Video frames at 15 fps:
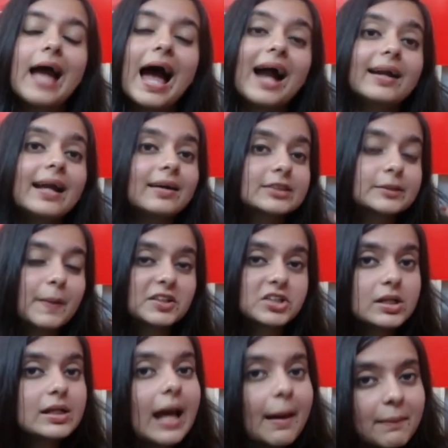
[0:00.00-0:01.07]
had a
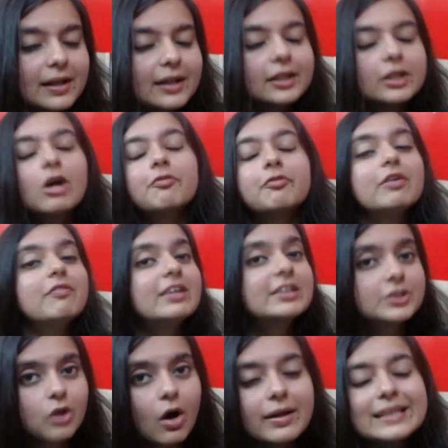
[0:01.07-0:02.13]
special ability of weaving
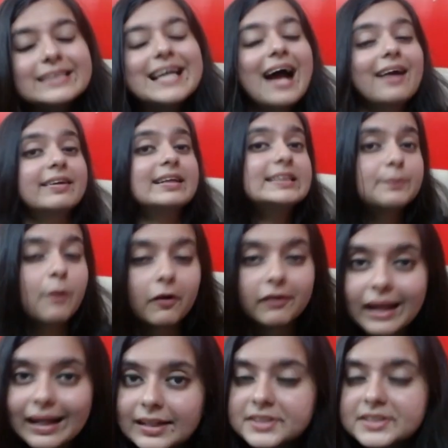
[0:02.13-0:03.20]
stories, acting
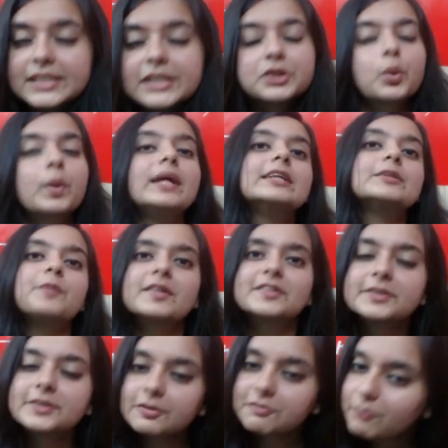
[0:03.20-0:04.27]
spontaneously, showing his
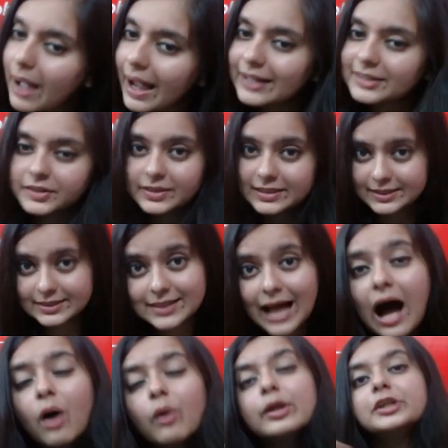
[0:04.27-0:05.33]
presence of mind. So this is
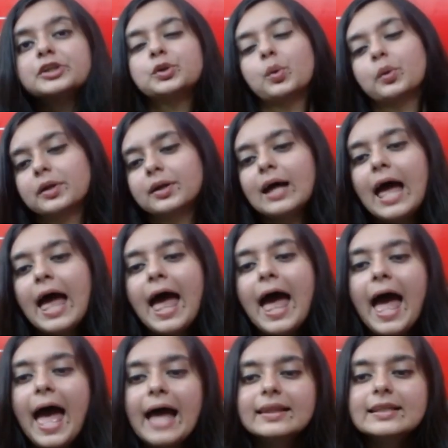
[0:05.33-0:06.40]
how he showed.
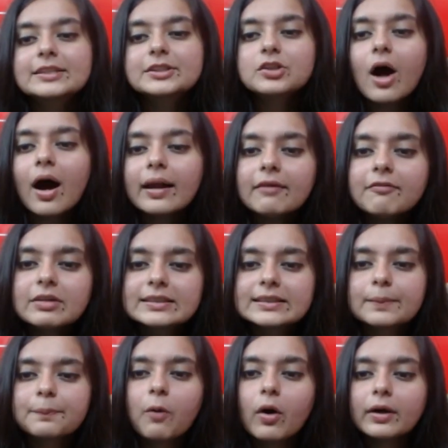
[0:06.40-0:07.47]
The story was
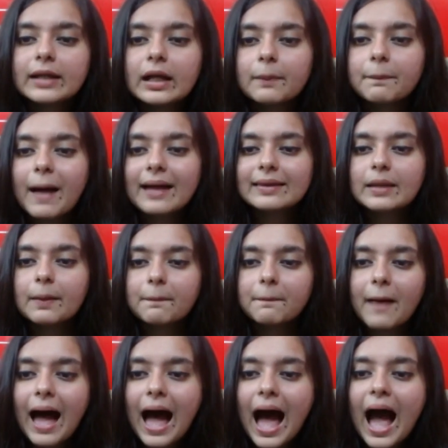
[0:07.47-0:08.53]
supported by the
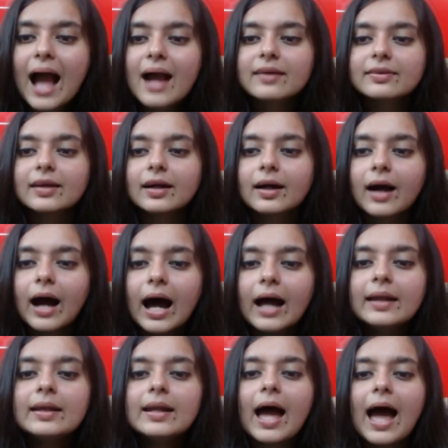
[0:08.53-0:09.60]
bag, the
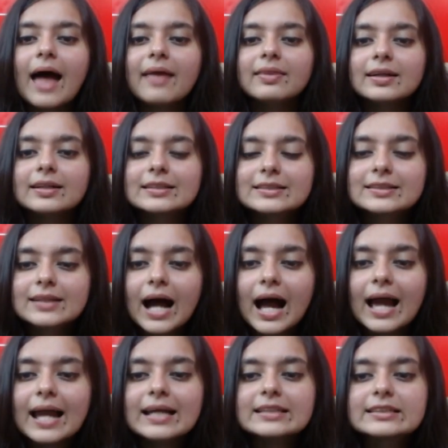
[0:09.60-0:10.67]
gun, and the
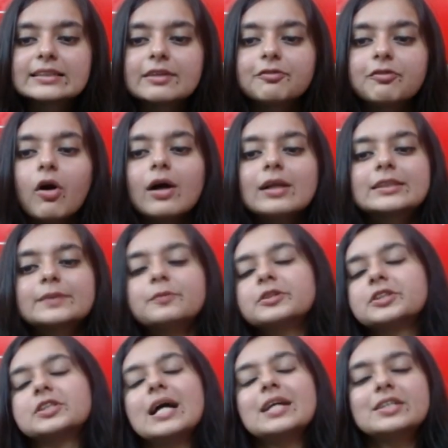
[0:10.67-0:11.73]
disguise, the false
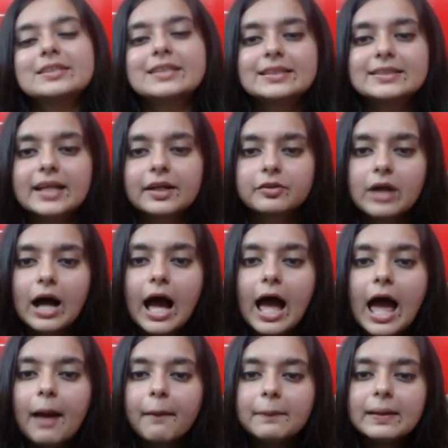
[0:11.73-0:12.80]
mustaches, etc.
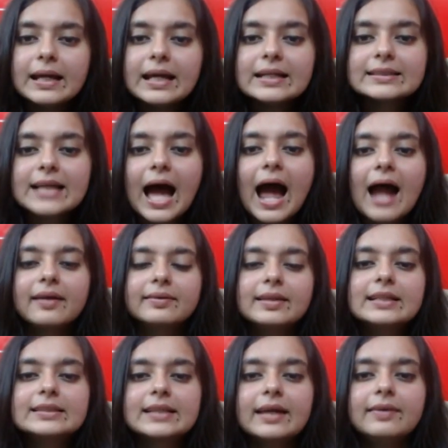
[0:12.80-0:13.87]
Please add
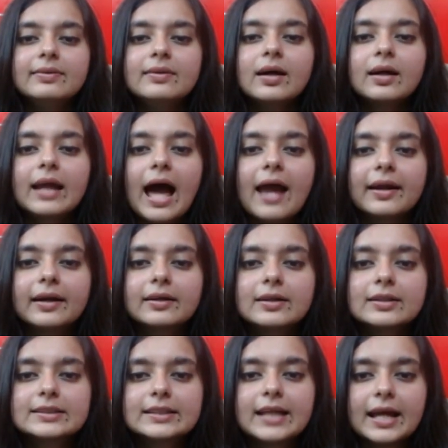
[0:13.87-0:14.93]
this in the
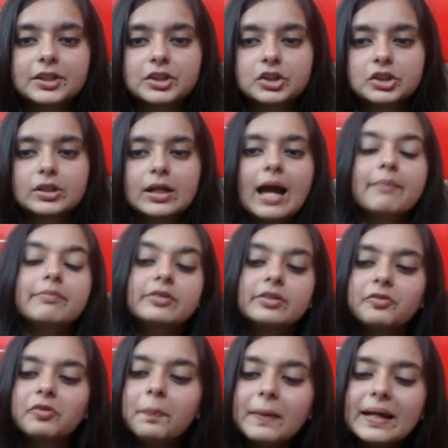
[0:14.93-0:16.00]
character sketch. I'm
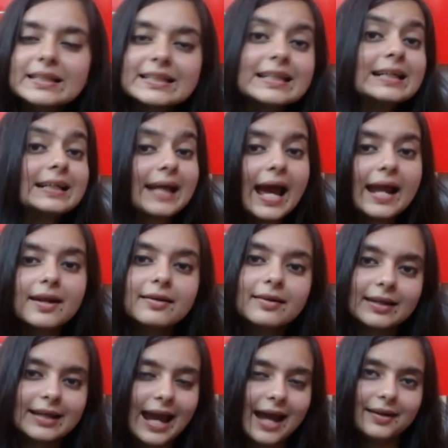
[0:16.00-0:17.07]
repeating again and
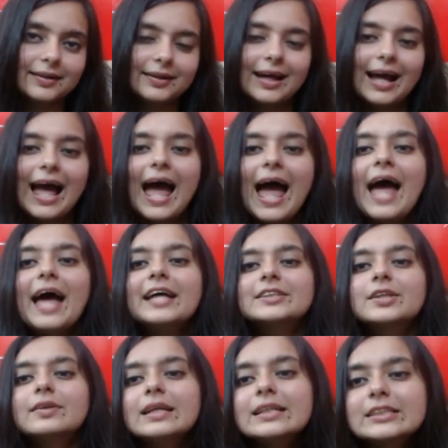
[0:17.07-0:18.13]
again.
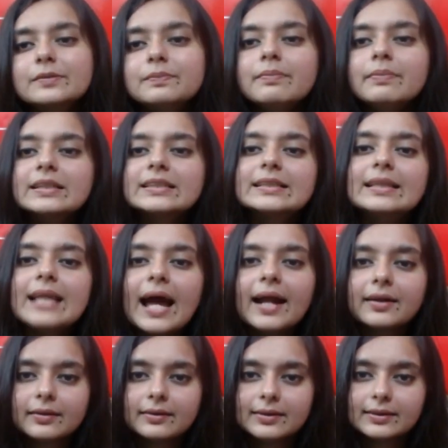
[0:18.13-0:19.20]
So this
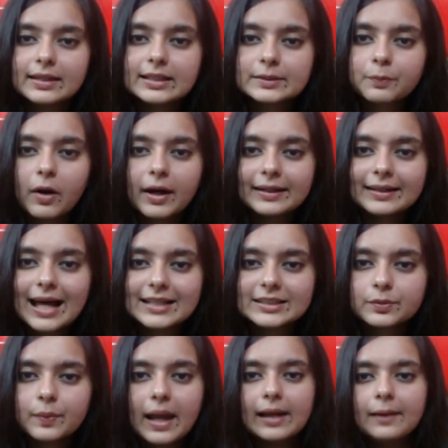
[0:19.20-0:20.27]
misled this point
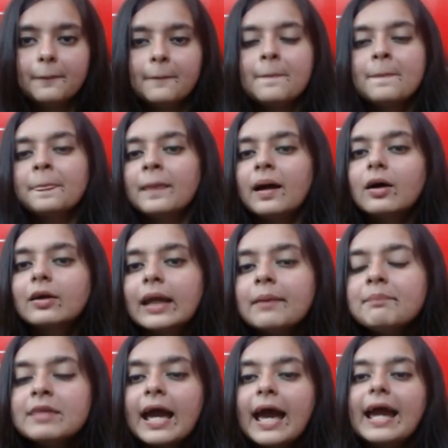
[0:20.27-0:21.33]
as well. Okay.
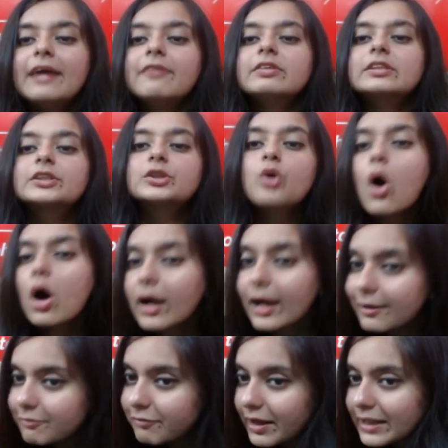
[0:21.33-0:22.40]
He was so
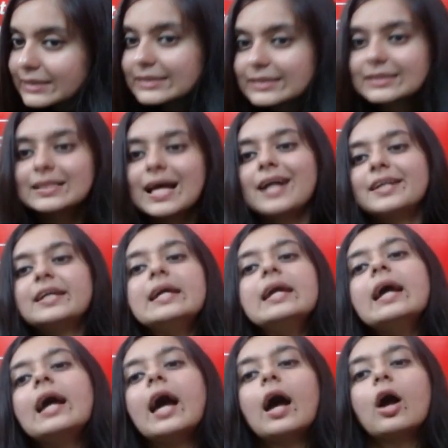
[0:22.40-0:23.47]
convinced that
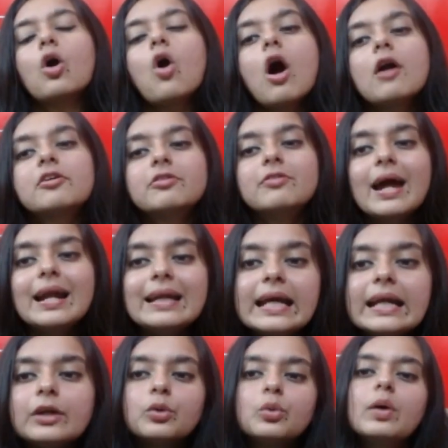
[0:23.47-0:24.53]
he got
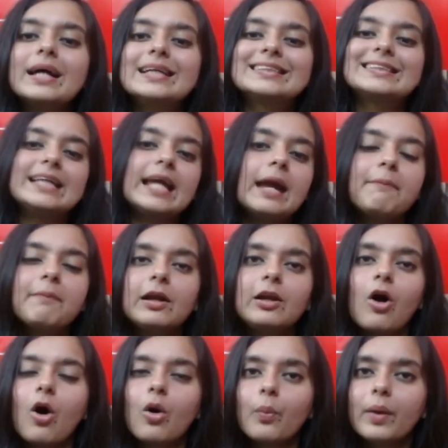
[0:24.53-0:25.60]
ready to escape
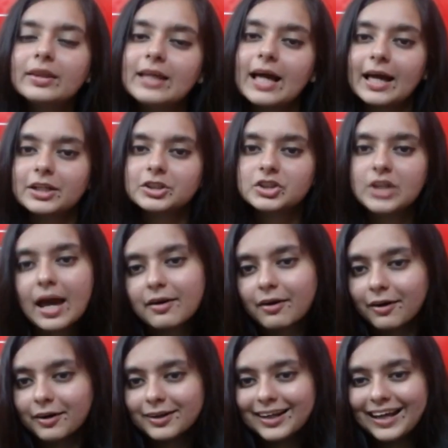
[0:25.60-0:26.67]
along with
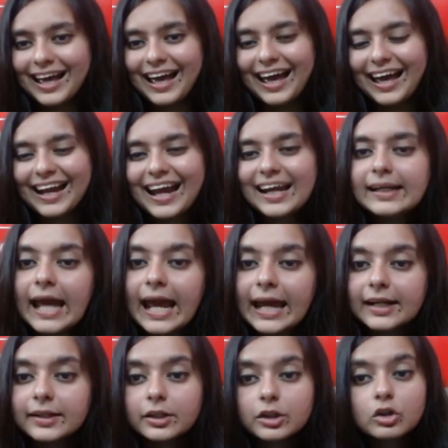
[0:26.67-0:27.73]
Gerrard. Right.
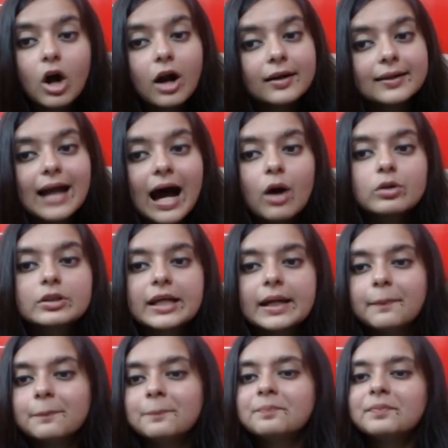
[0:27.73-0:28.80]
He did not doubt
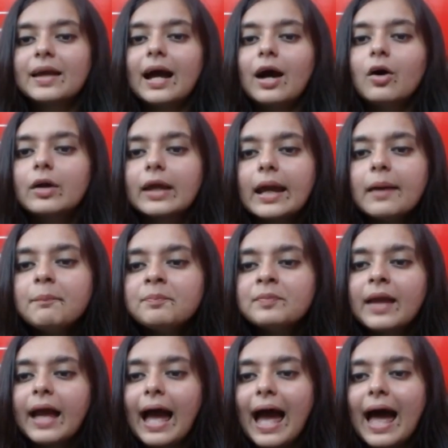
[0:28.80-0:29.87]
him. Okay.
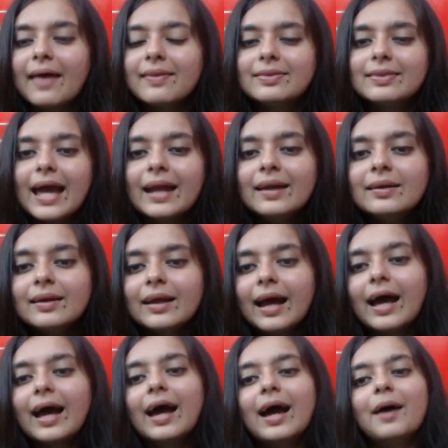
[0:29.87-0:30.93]
And then
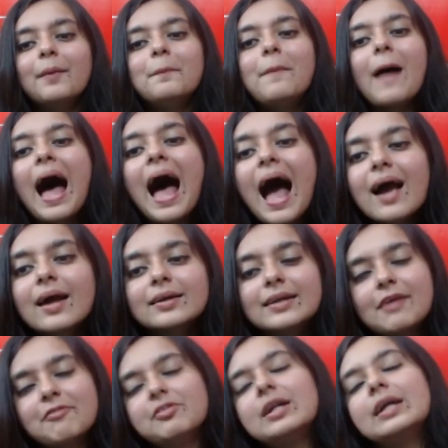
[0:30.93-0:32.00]
bag
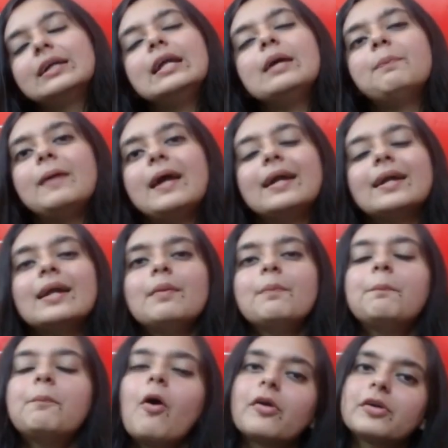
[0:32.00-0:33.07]
definitely played an
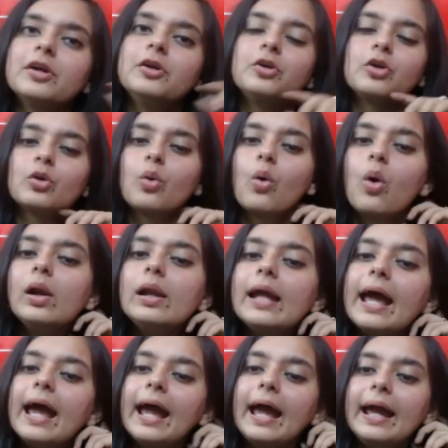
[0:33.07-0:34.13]
important role
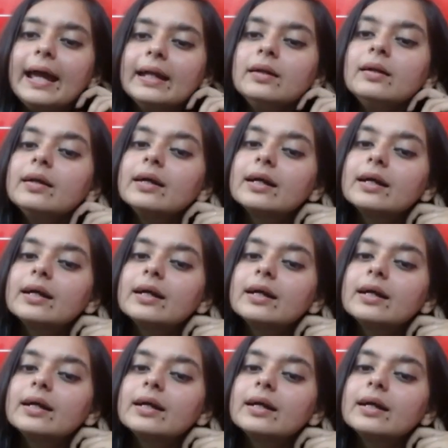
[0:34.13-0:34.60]
in